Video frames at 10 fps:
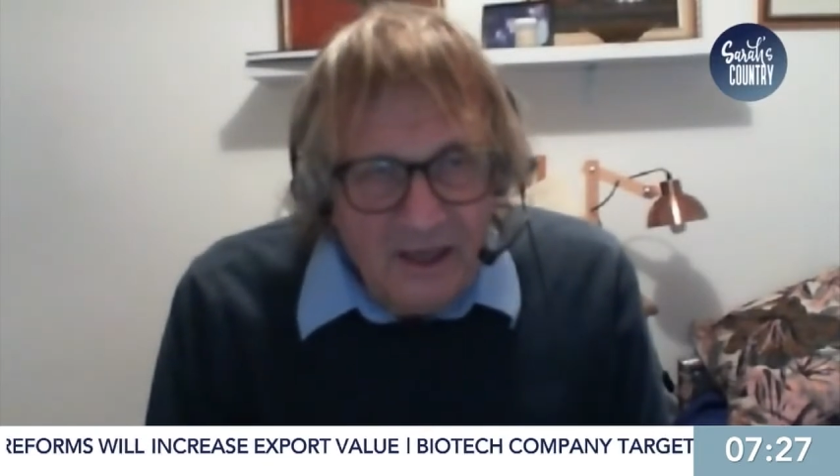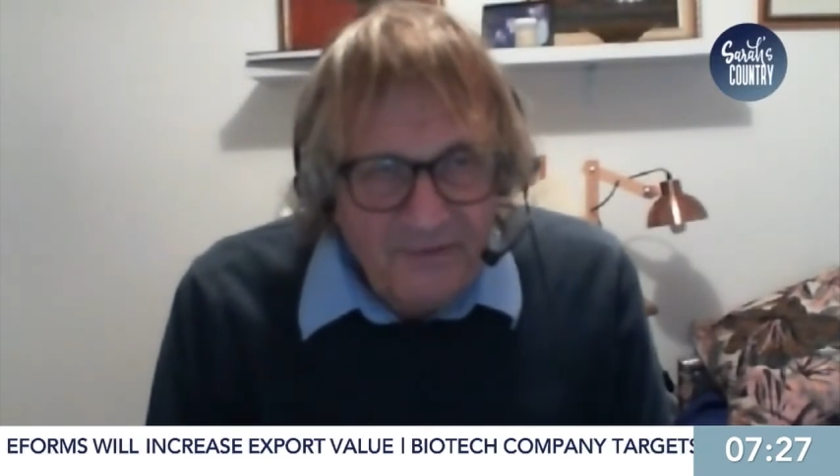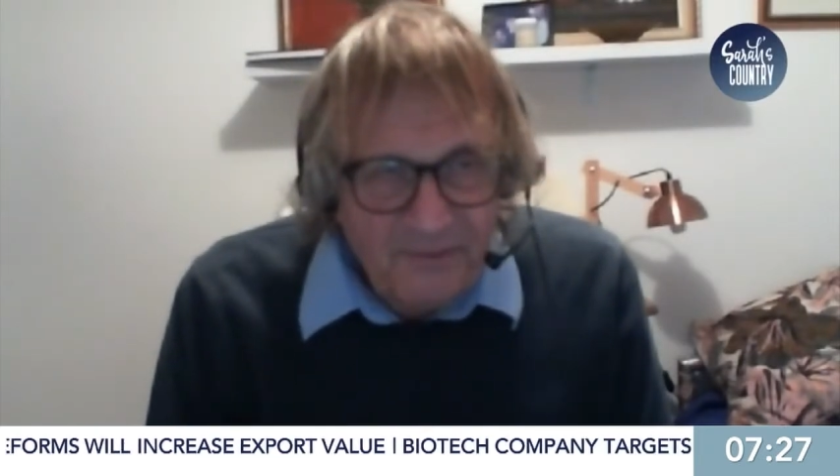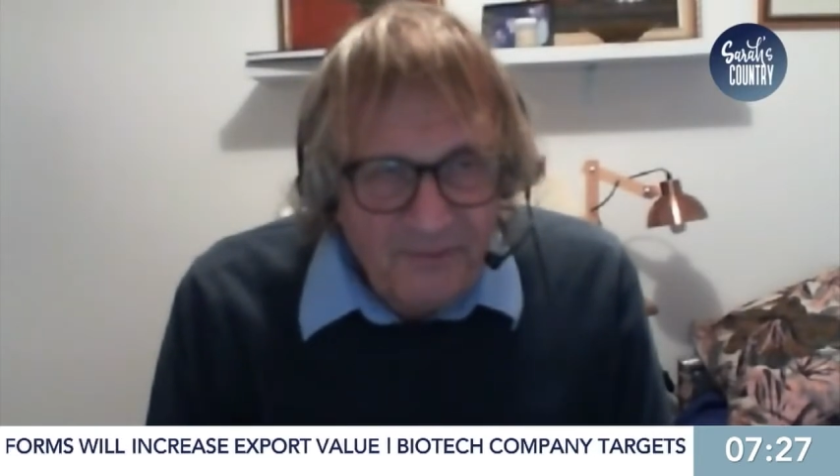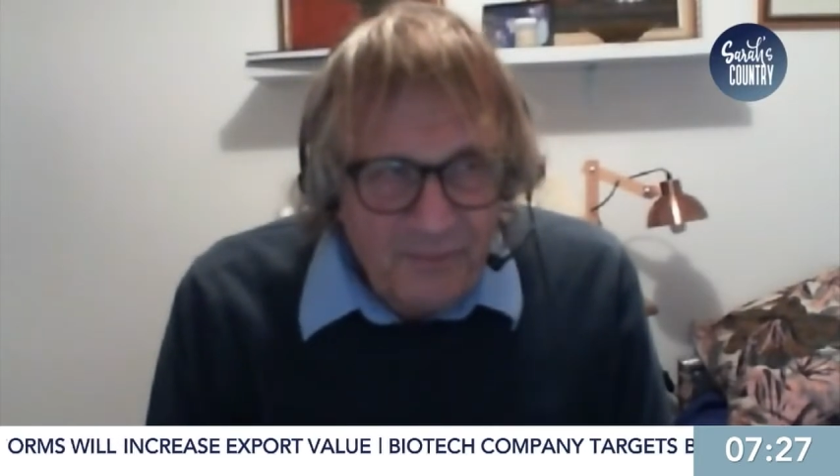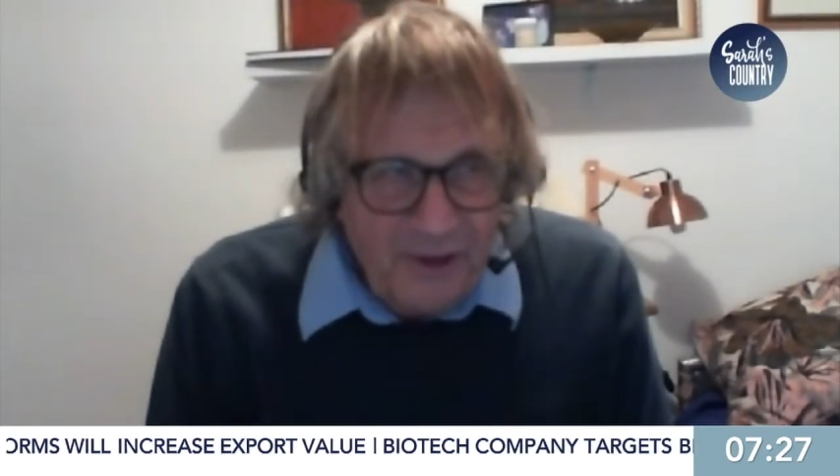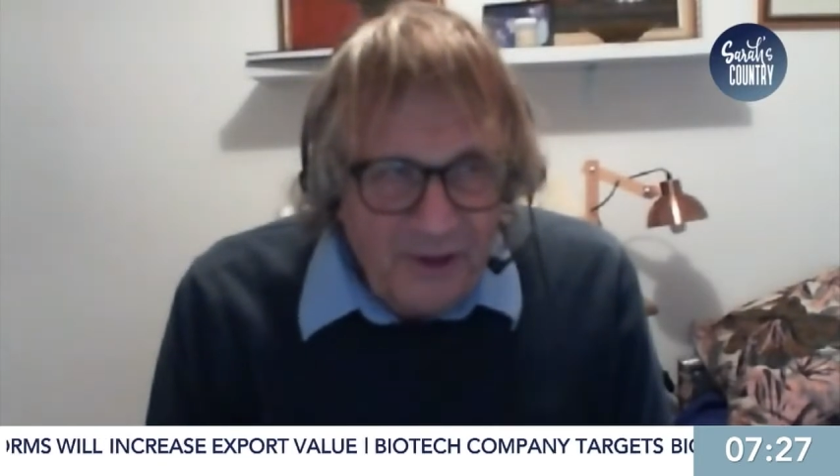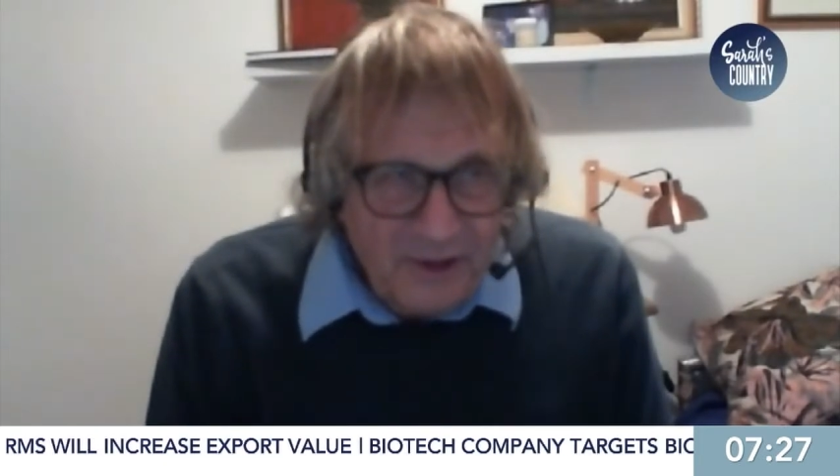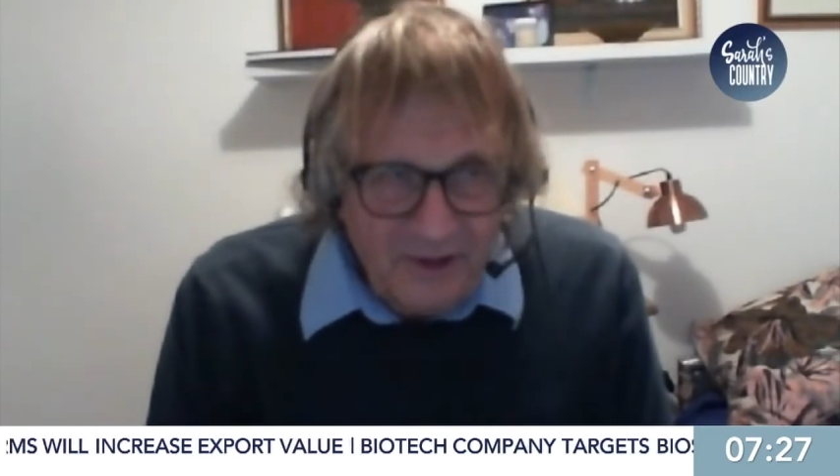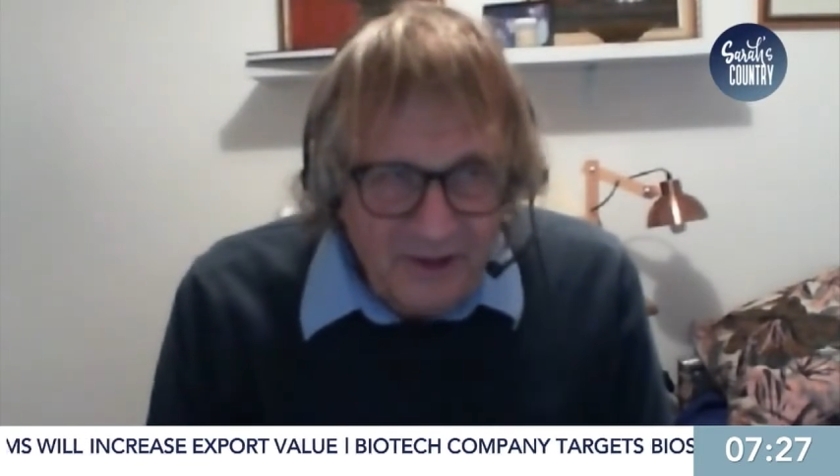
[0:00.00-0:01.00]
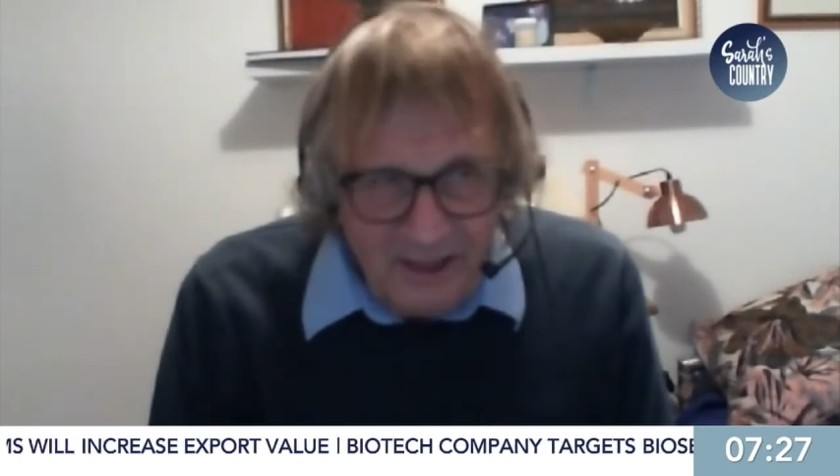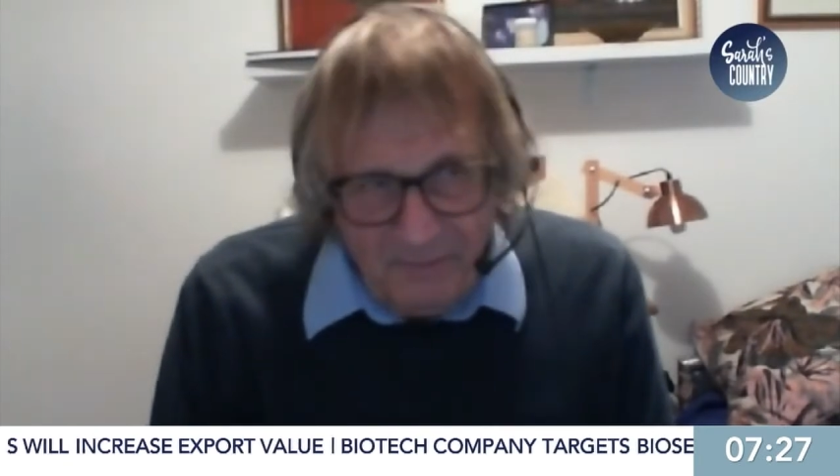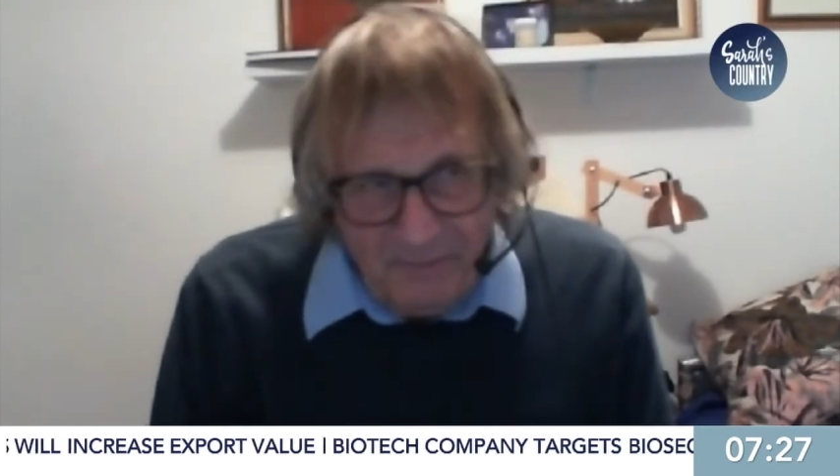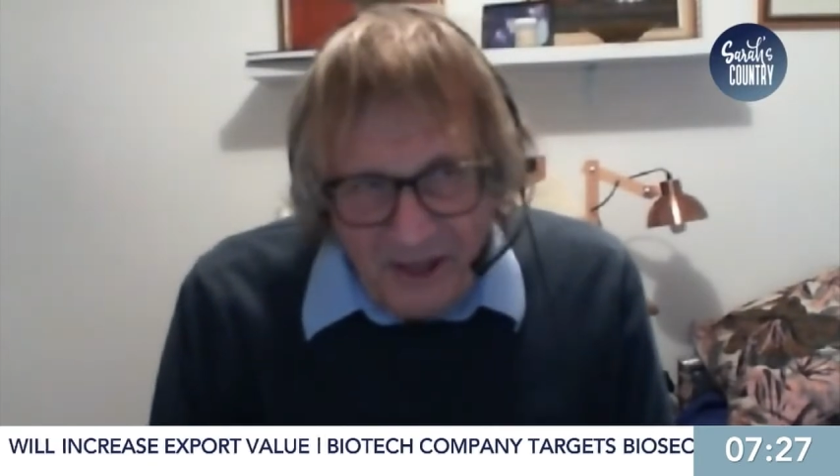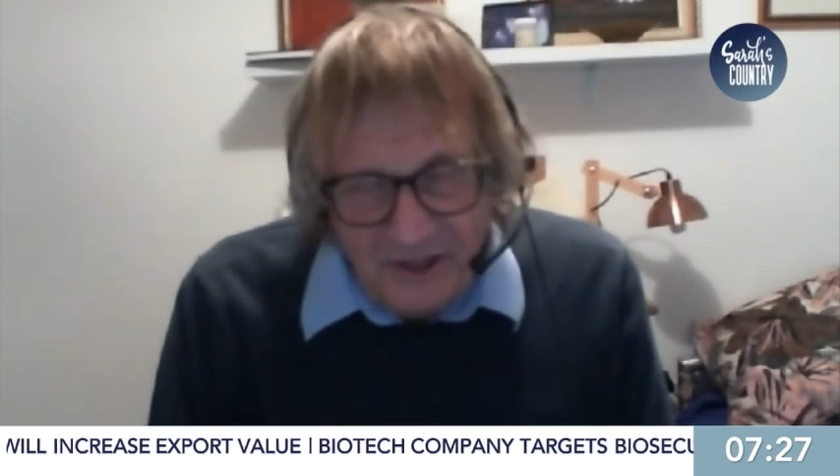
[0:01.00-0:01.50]
have broken
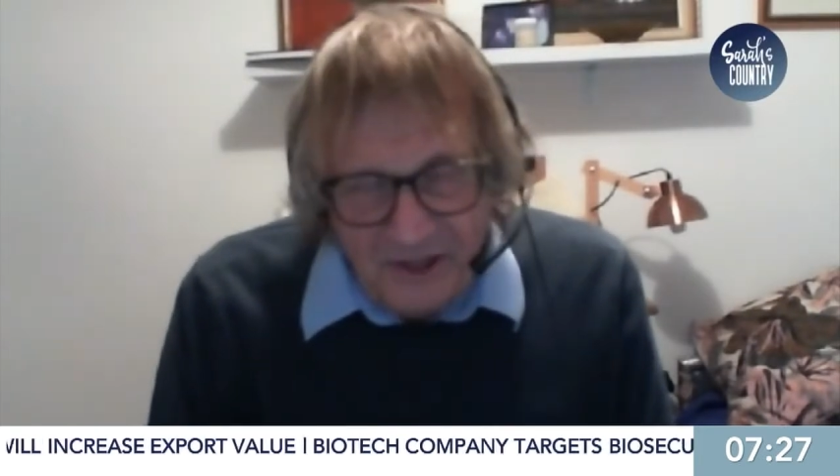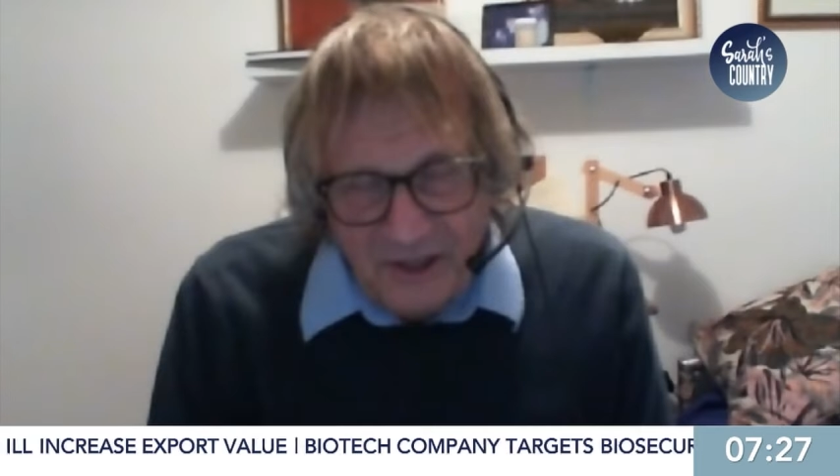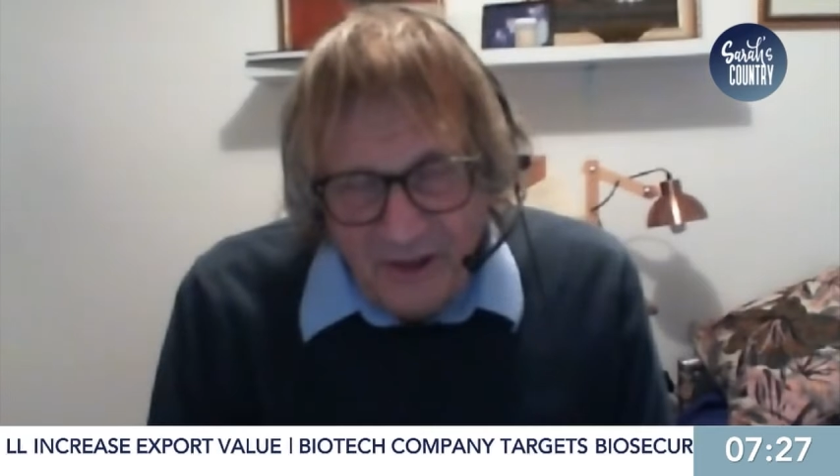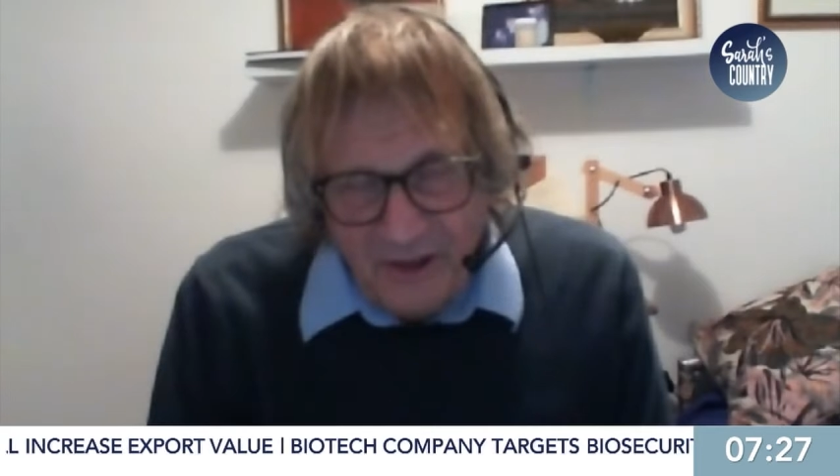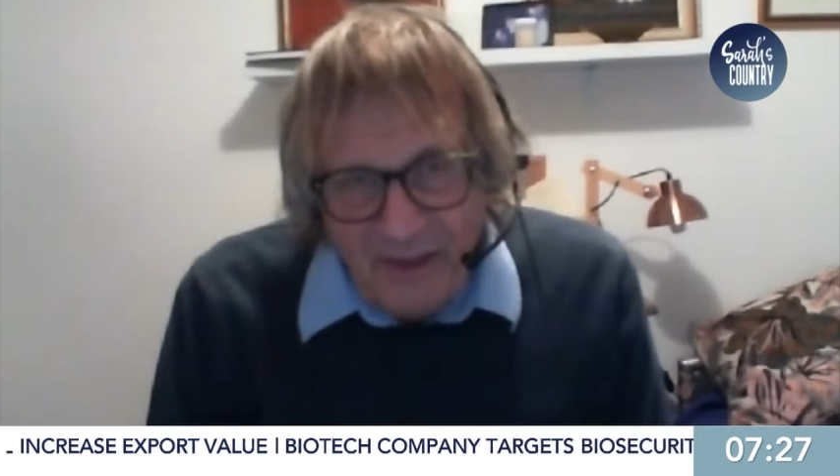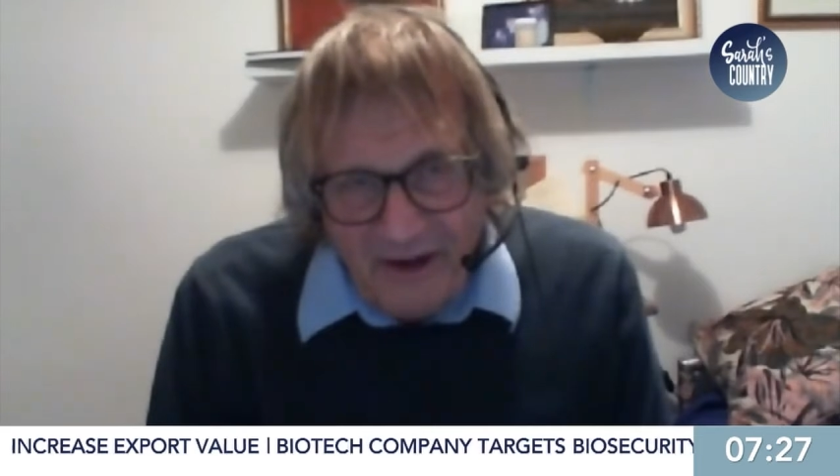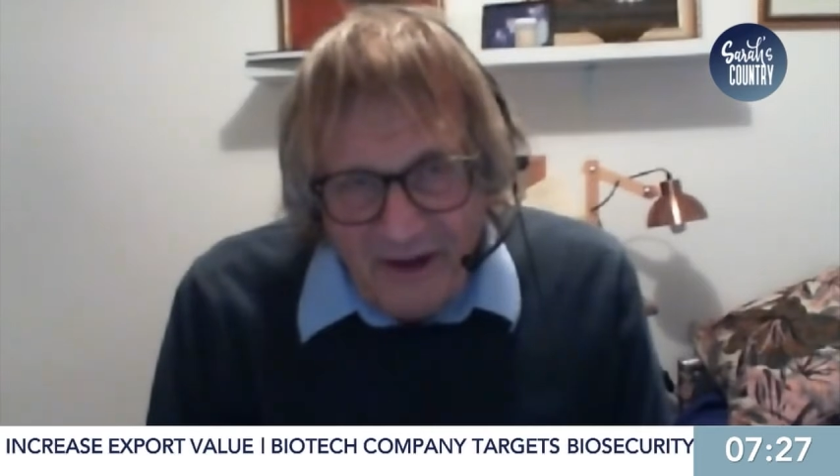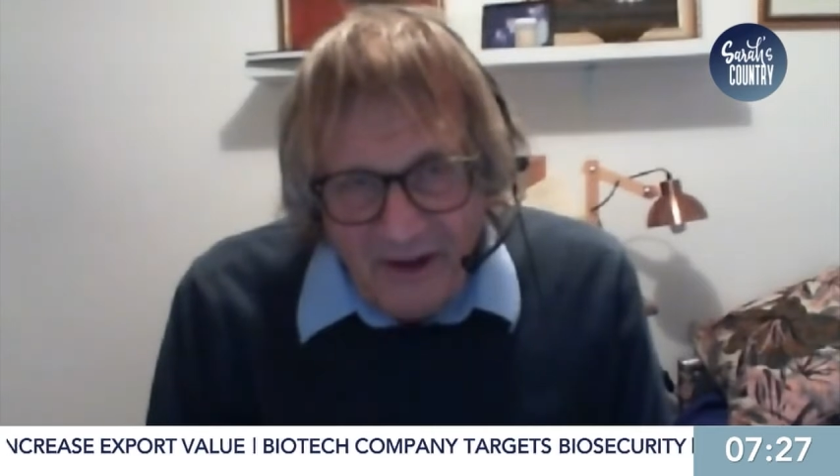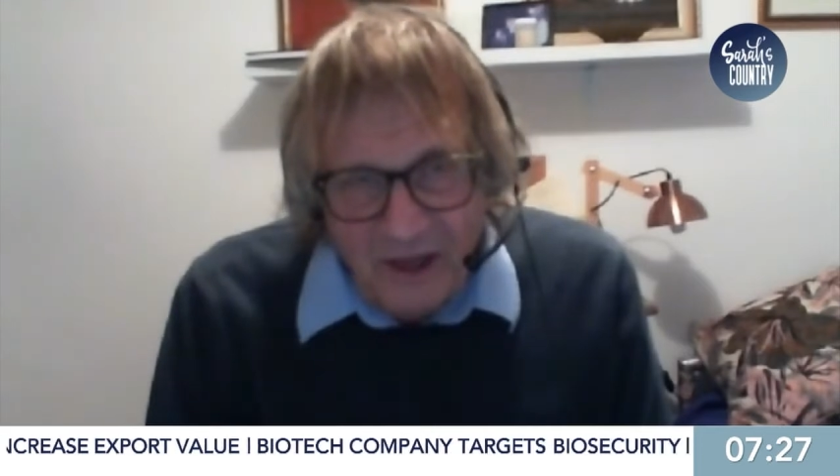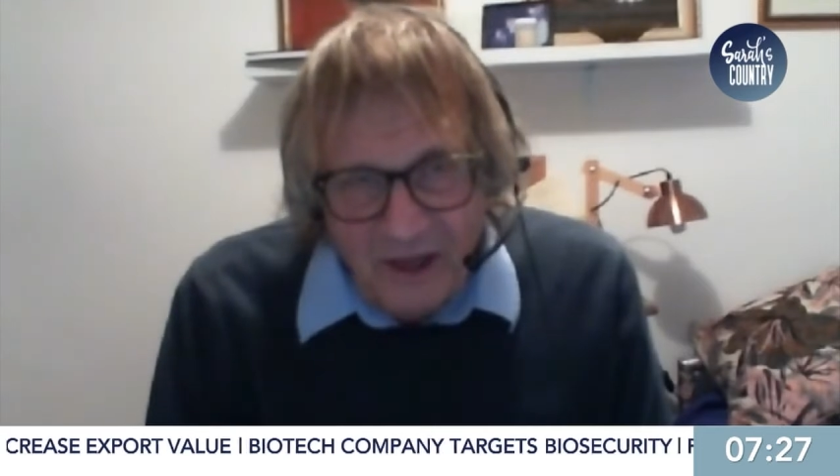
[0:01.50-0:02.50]
the biosecurity barrier